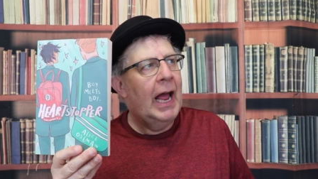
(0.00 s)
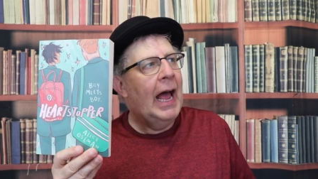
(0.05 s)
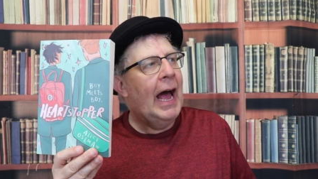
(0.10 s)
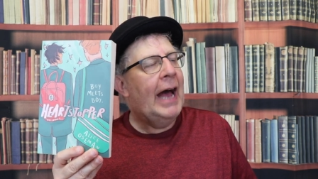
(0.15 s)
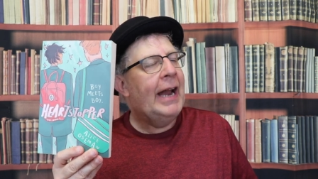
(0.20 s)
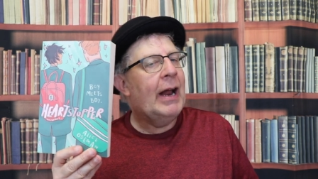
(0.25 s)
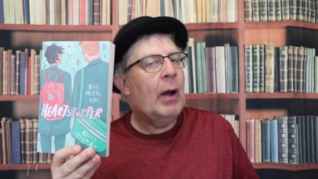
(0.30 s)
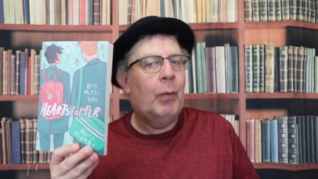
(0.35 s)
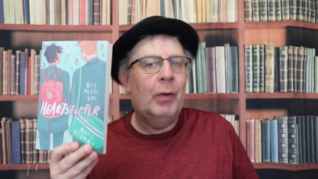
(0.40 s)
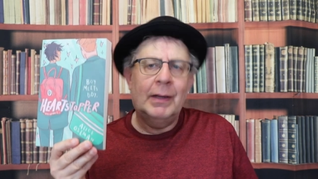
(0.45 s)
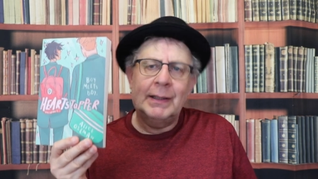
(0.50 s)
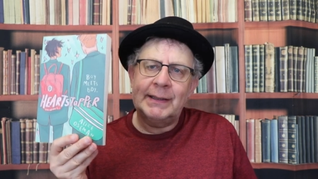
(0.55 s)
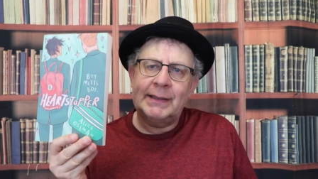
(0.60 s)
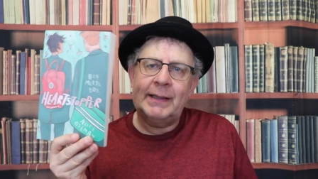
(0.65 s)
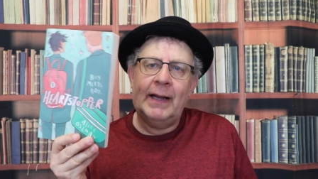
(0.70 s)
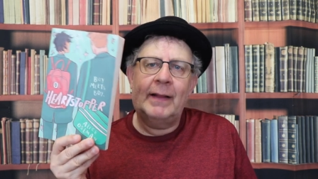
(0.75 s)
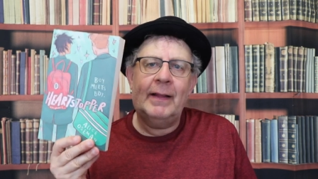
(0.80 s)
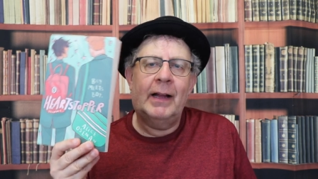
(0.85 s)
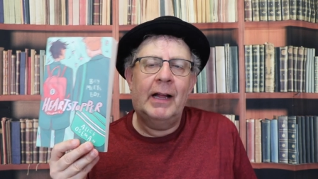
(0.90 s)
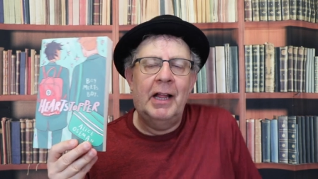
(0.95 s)
And I will
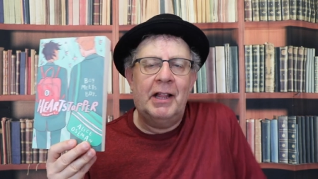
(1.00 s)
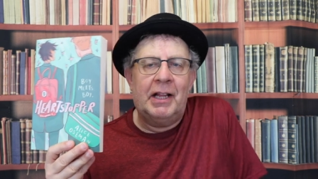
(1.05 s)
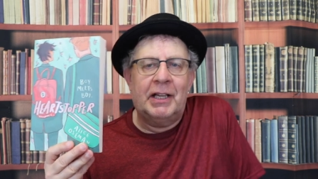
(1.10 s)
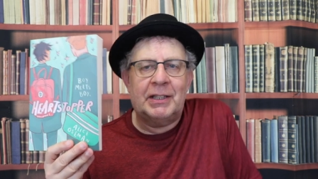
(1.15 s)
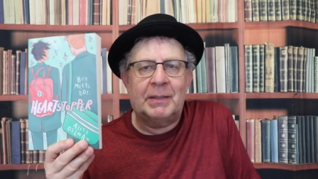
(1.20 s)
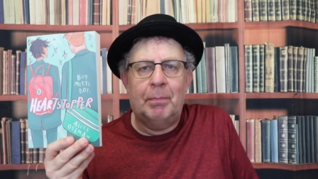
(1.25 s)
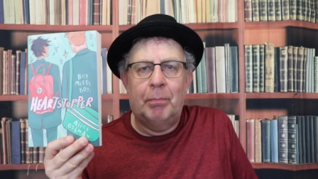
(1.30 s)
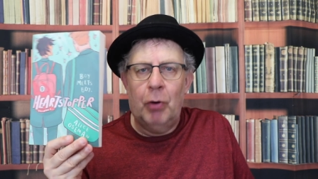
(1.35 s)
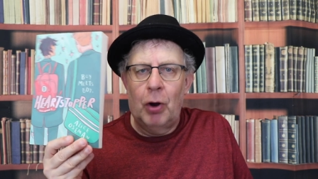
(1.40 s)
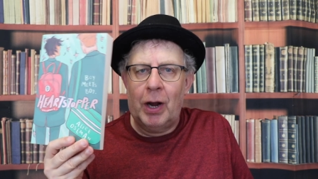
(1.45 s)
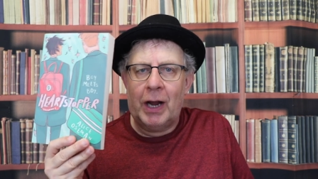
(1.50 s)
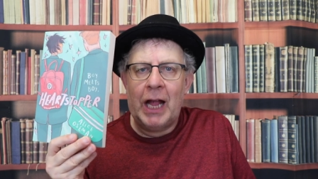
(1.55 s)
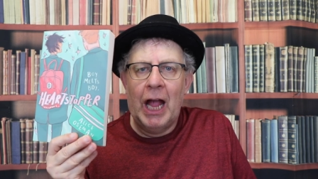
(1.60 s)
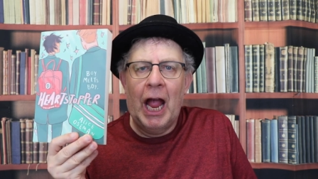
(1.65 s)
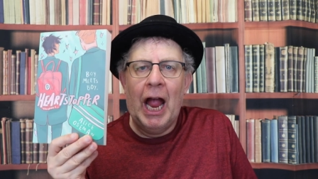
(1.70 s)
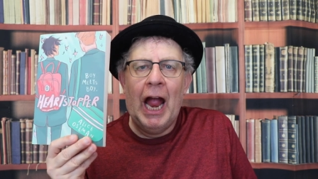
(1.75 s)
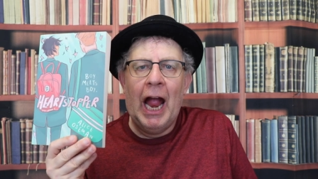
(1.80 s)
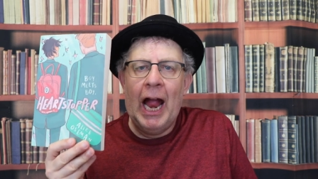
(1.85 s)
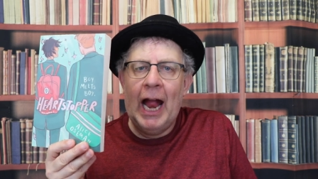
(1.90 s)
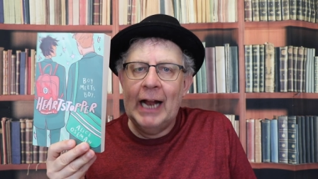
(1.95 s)
say that this book
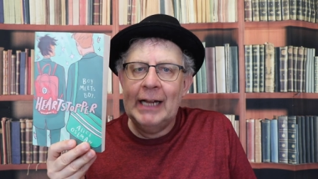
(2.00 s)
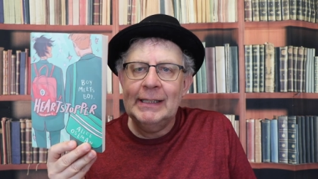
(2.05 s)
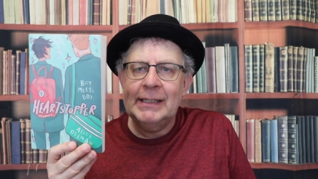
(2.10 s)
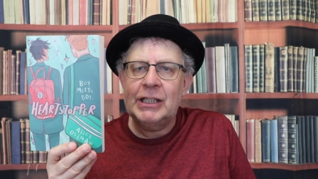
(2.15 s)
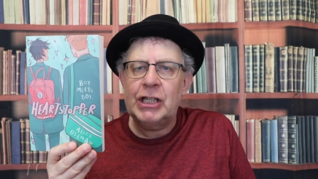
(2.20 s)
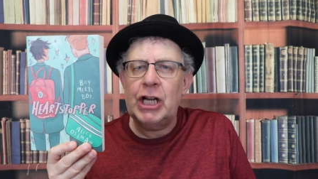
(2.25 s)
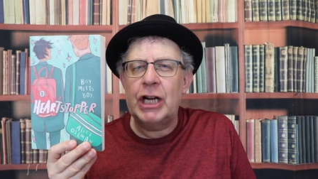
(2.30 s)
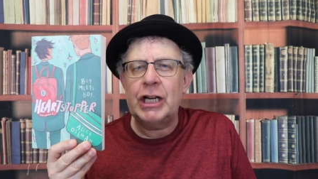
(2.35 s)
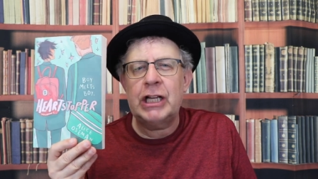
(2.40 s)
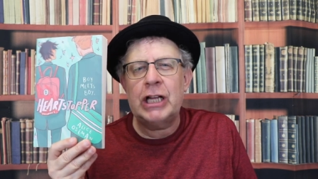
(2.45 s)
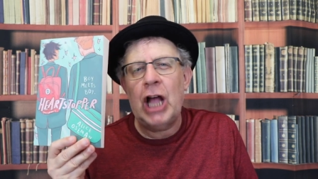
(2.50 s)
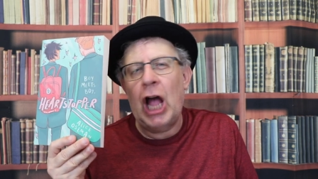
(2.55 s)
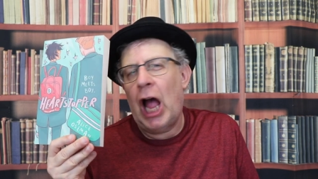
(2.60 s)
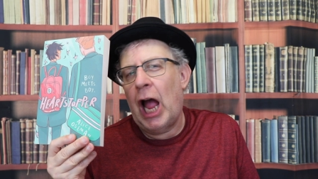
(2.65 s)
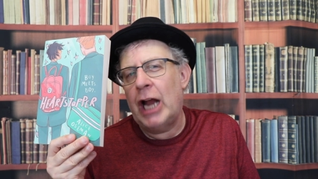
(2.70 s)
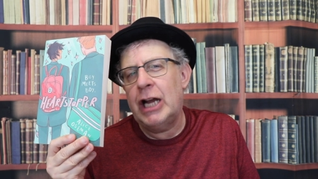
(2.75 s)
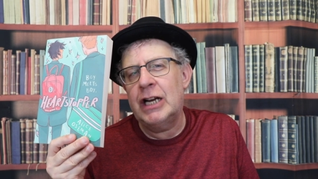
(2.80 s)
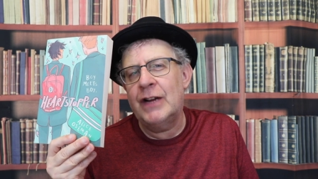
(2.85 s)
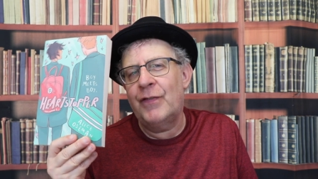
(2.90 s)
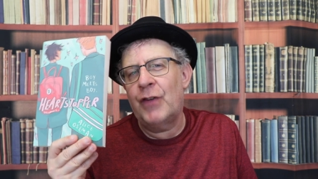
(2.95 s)
ends on
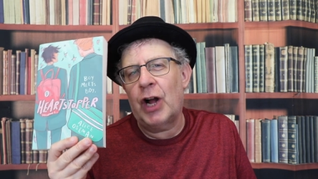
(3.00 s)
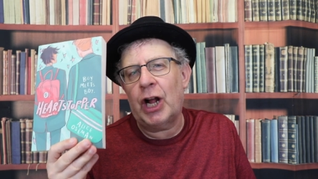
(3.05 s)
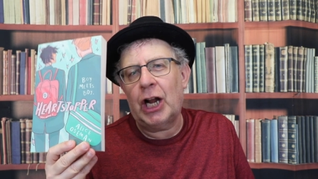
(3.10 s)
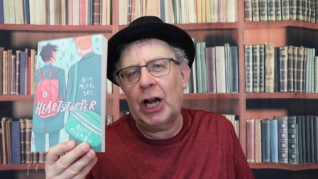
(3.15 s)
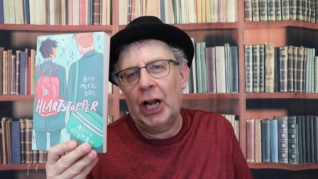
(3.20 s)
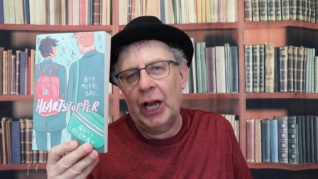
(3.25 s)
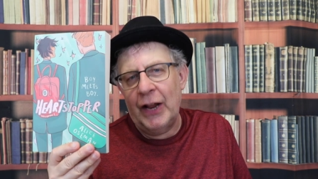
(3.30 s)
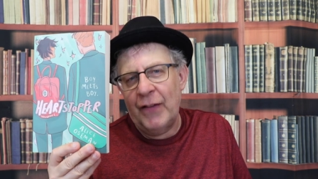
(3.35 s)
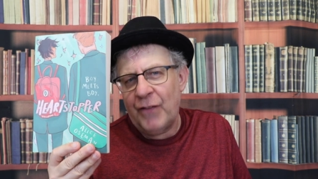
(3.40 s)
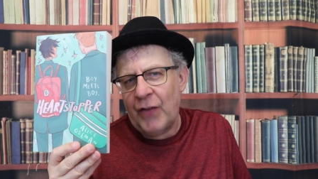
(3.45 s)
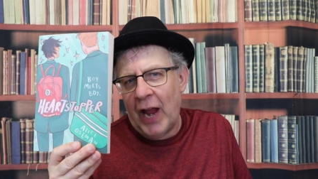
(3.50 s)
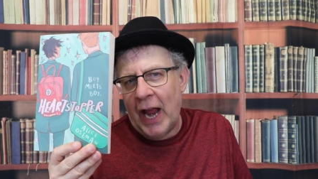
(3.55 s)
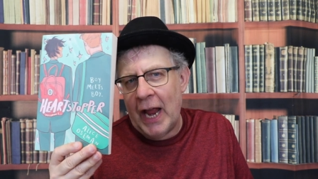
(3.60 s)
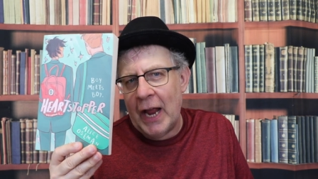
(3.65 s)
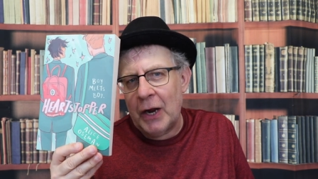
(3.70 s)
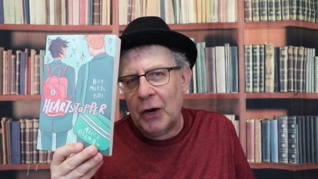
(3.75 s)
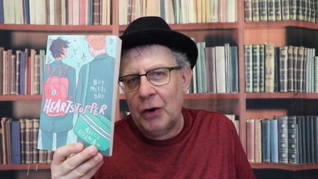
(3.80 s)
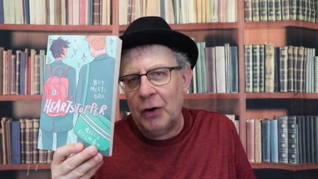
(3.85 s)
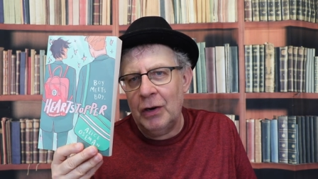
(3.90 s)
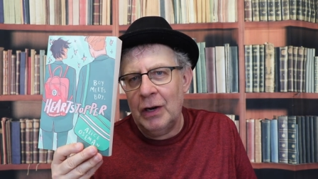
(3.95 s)
kind of a
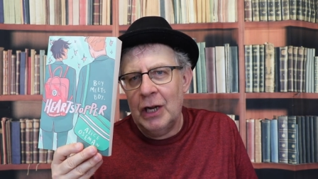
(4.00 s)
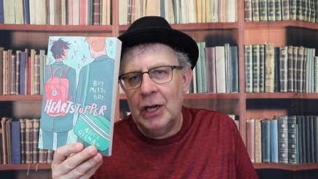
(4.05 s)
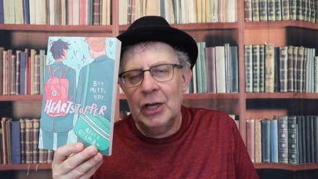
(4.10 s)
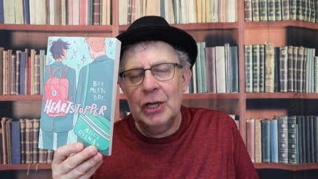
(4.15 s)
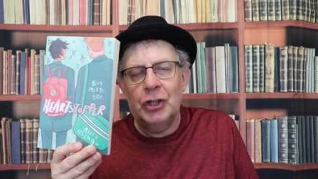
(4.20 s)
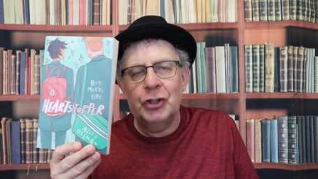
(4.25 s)
cliffhanger.